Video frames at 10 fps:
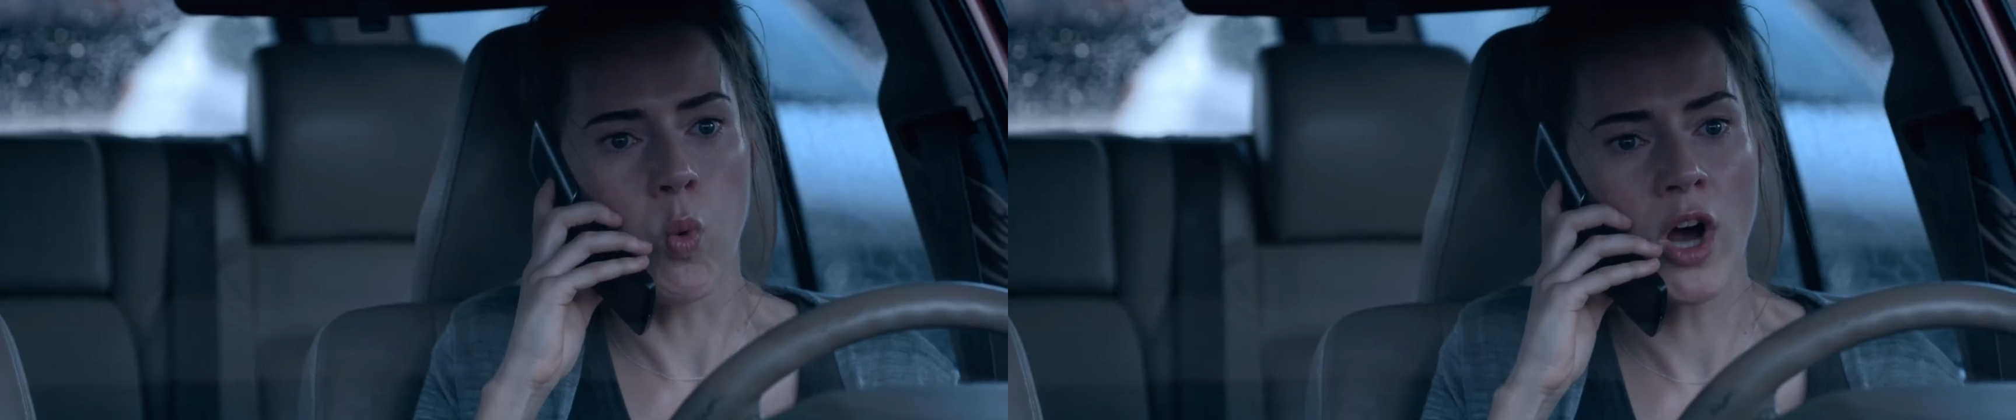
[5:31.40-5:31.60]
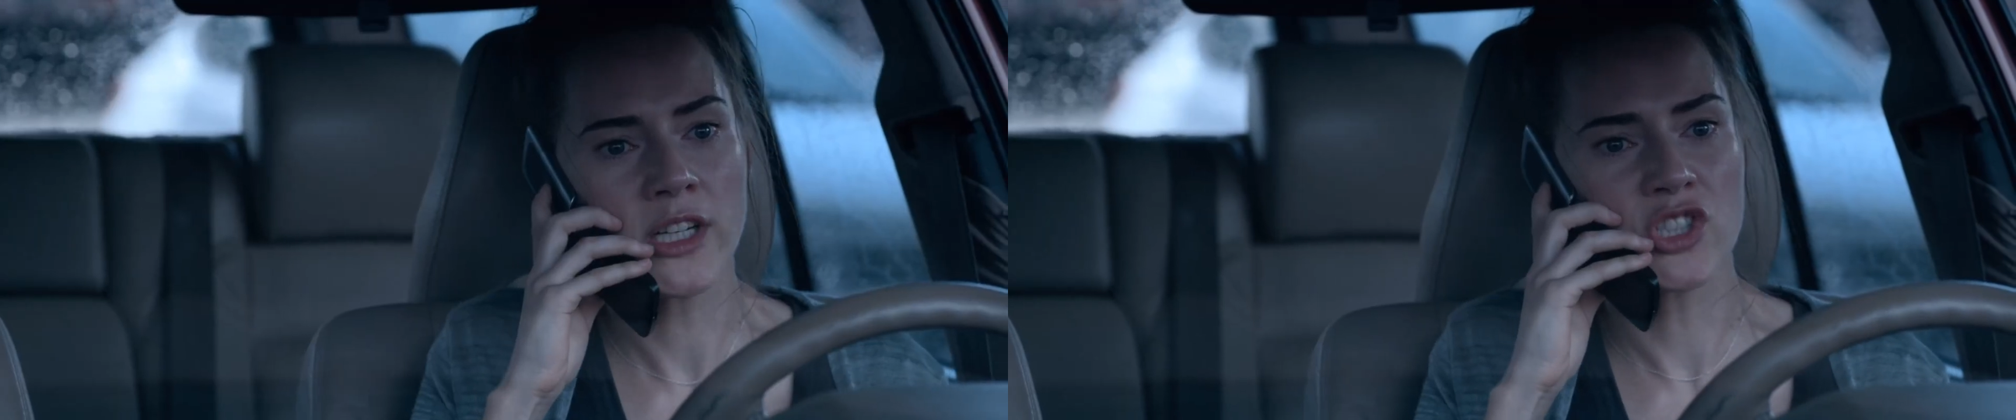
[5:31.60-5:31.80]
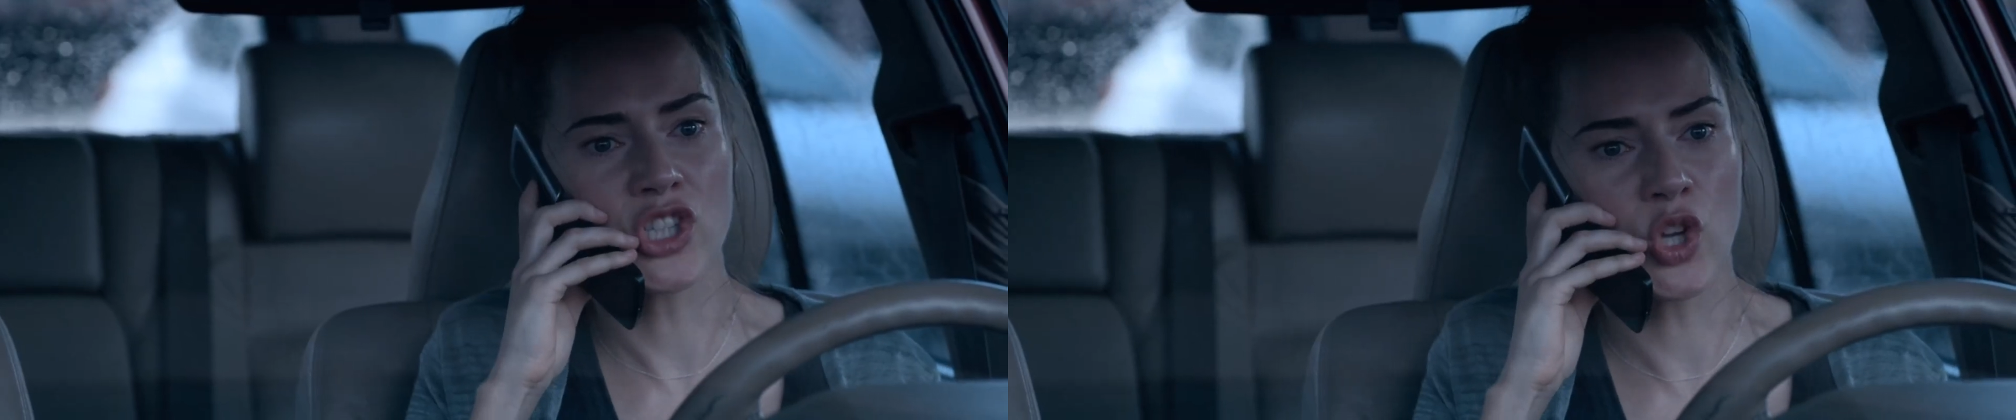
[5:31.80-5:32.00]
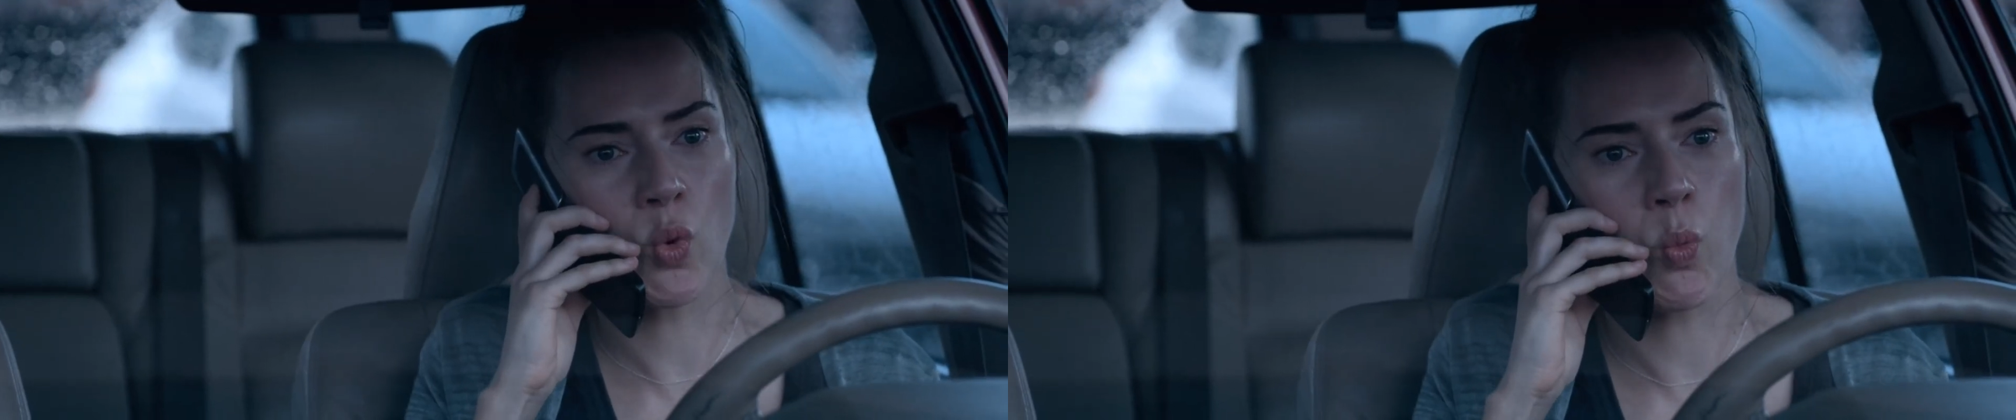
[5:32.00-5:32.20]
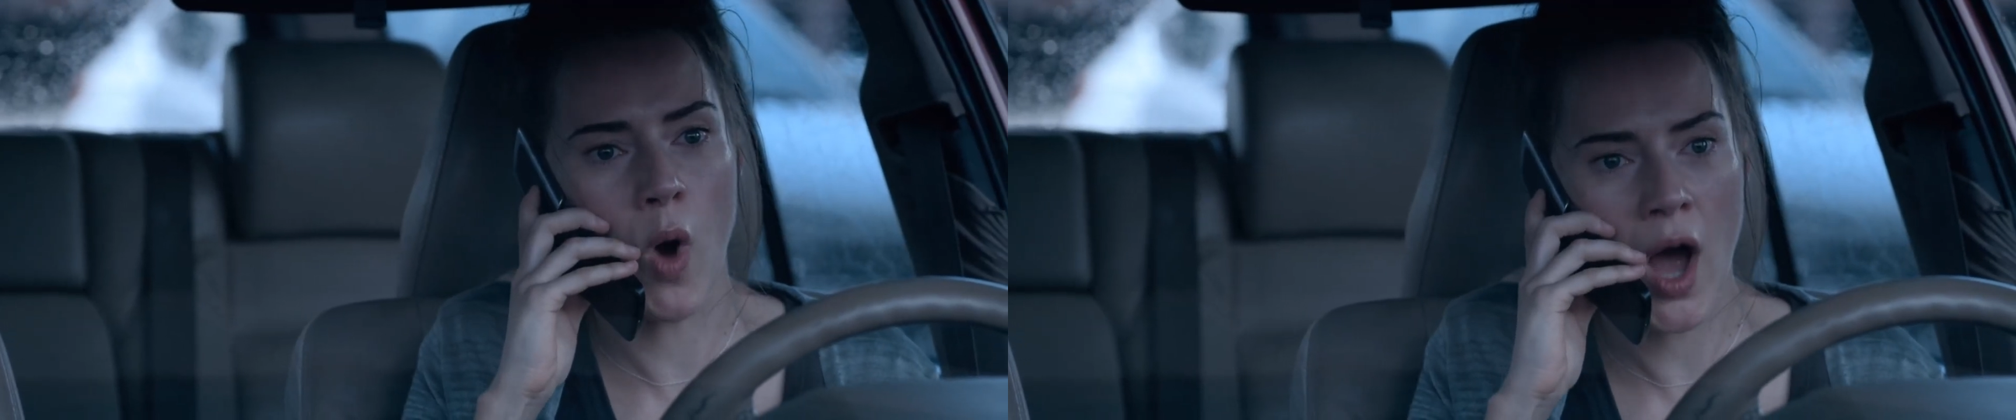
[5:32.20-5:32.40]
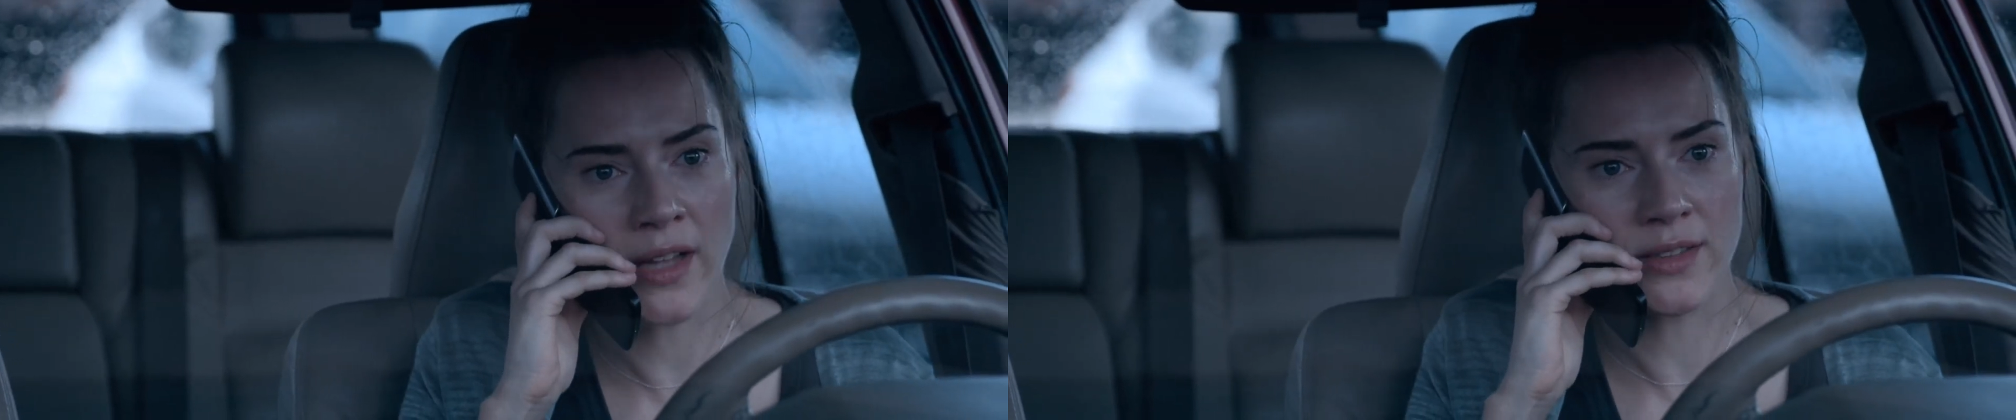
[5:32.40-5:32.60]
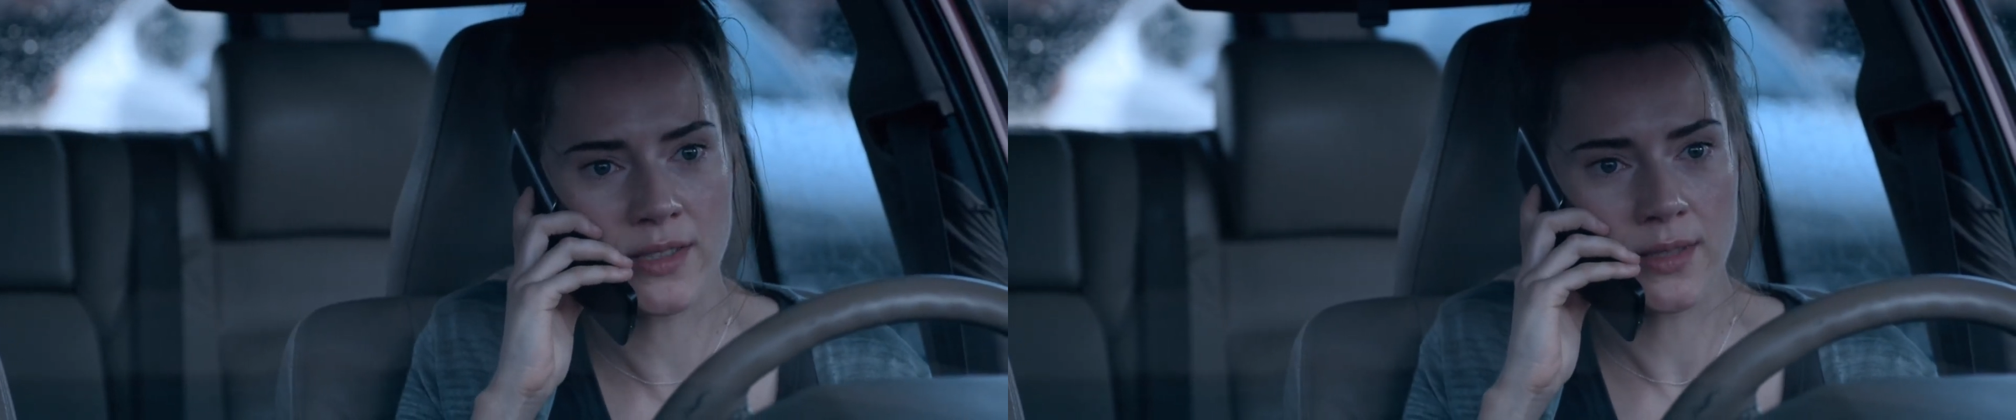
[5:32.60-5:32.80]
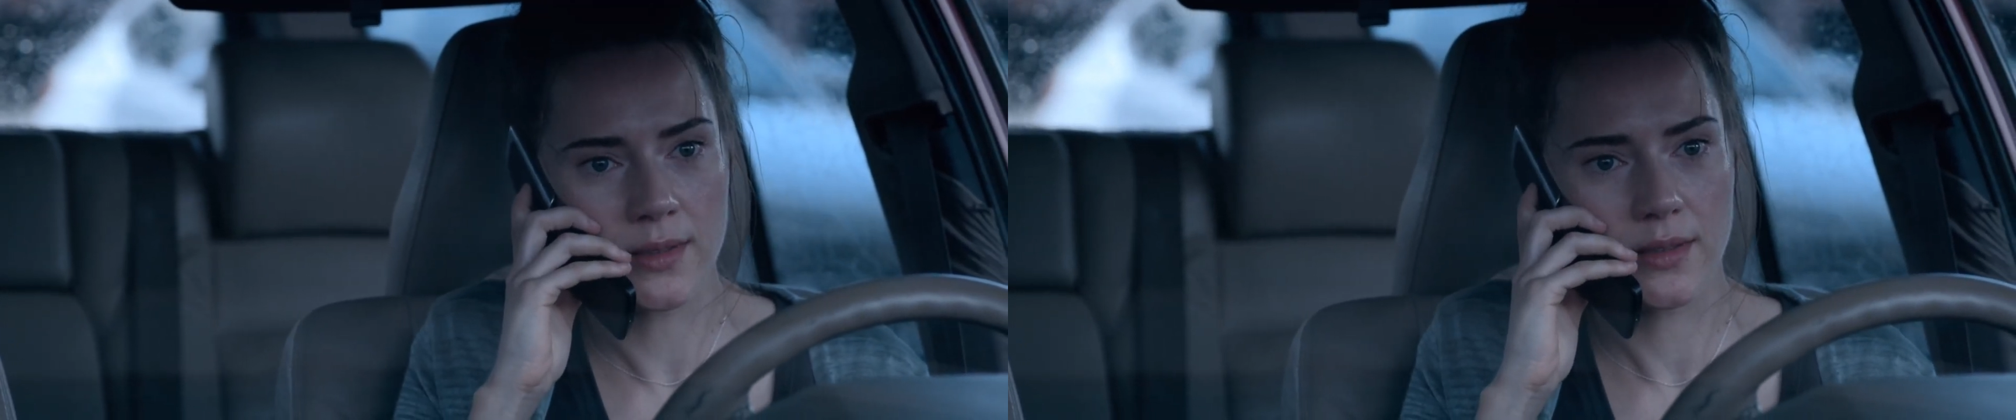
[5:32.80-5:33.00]
and he asked her the
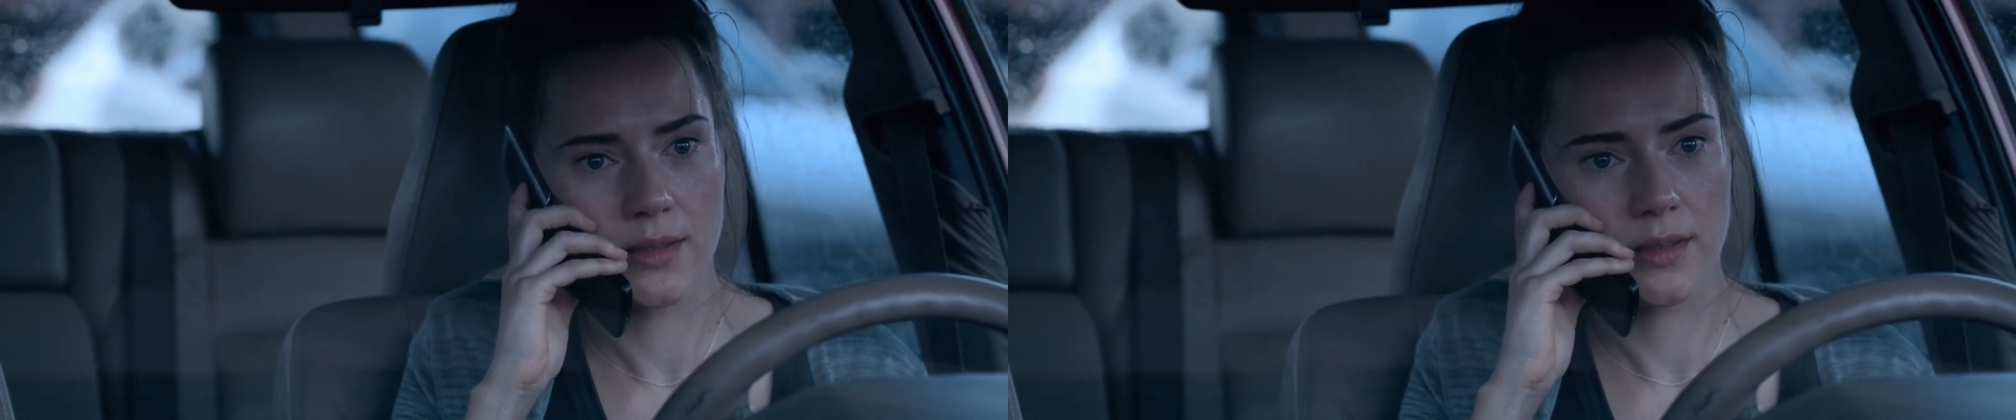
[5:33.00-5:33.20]
question,